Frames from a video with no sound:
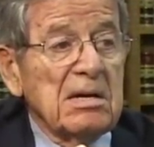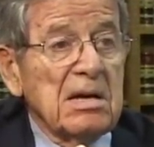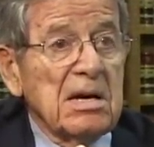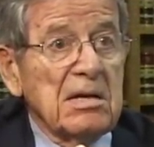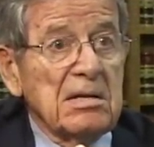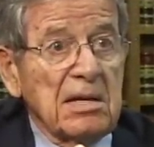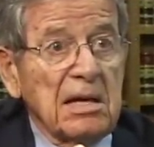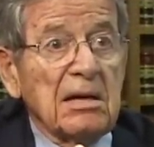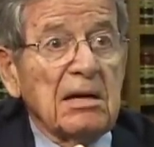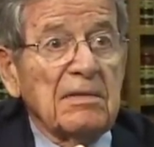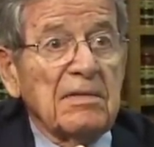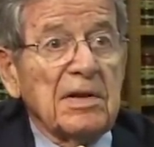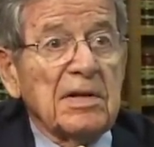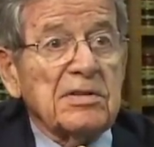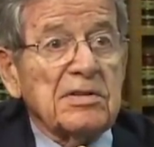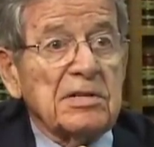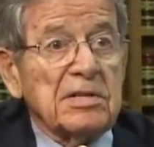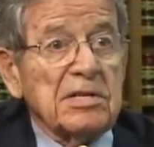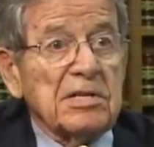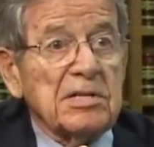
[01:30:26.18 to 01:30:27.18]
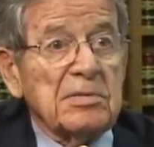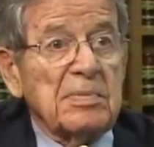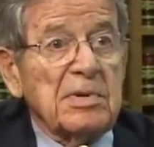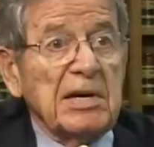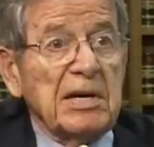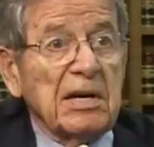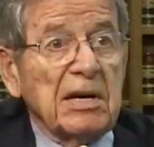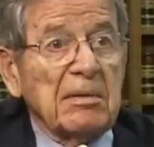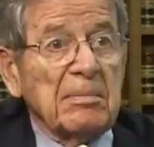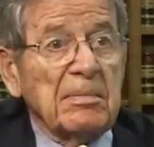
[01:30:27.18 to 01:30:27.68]
and then eventually
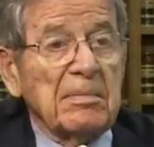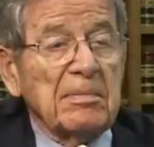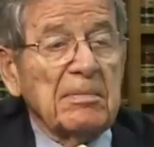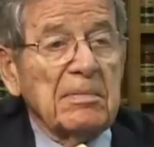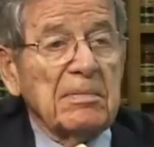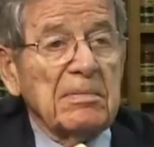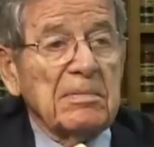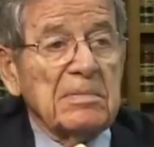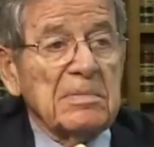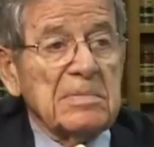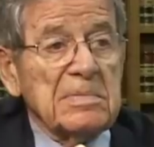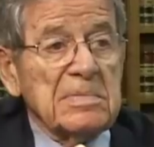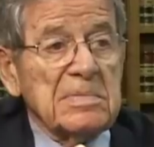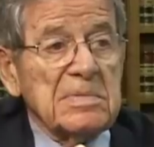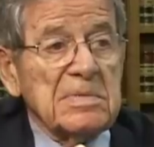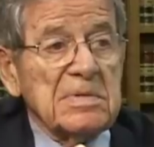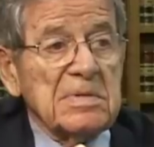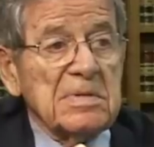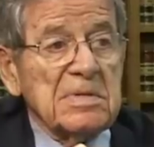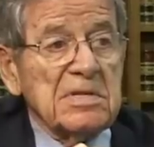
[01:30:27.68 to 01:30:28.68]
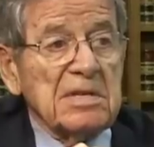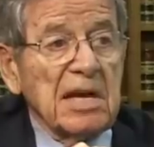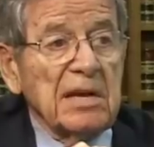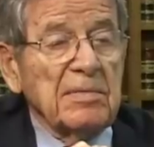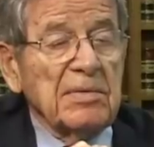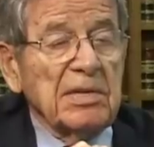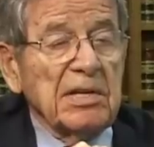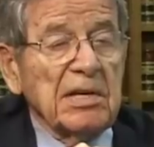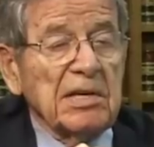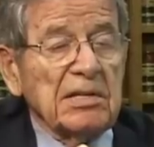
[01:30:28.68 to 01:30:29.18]
speak up.
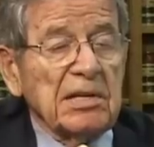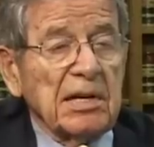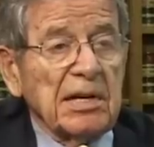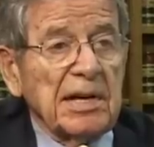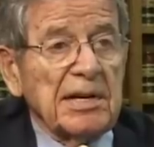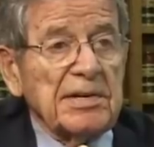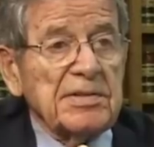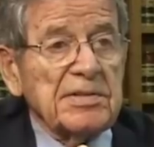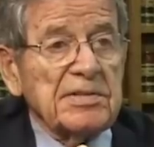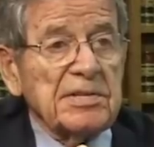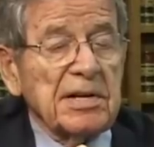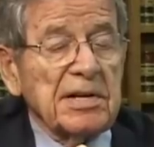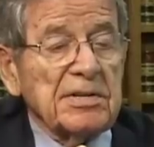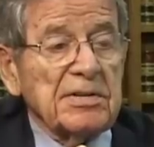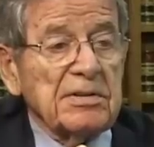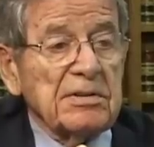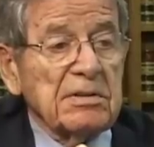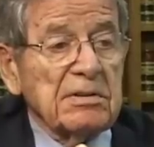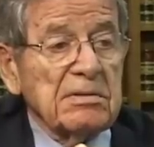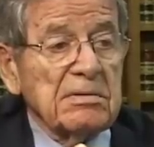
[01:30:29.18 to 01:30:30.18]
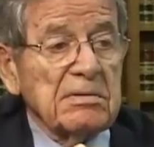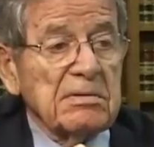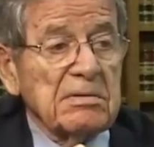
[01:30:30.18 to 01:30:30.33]
Same thing in the legislature.